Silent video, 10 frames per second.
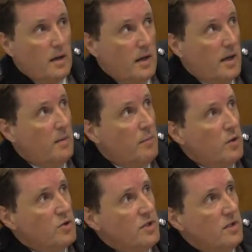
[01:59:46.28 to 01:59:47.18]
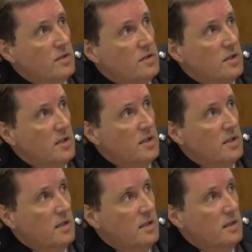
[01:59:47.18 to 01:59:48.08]
Again, because of
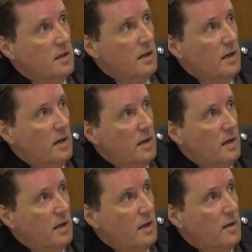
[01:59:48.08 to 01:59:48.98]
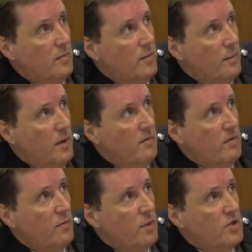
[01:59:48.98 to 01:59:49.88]
the amount of
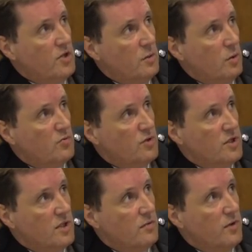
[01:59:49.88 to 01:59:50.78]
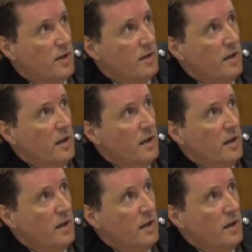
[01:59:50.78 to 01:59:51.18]
information that I was receiving.